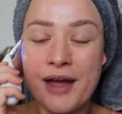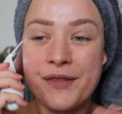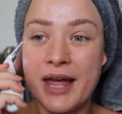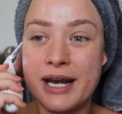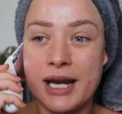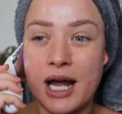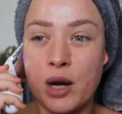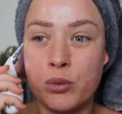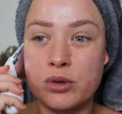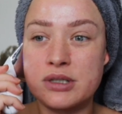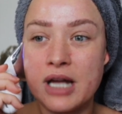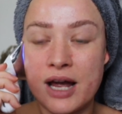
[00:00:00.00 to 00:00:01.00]
then I
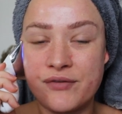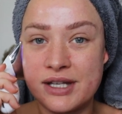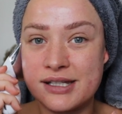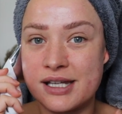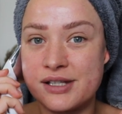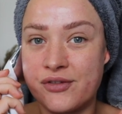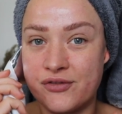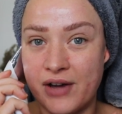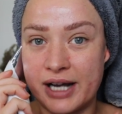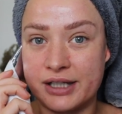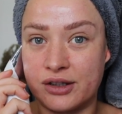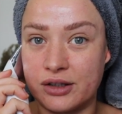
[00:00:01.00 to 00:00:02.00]
would have this as a
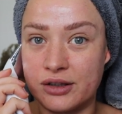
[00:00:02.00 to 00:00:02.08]
final.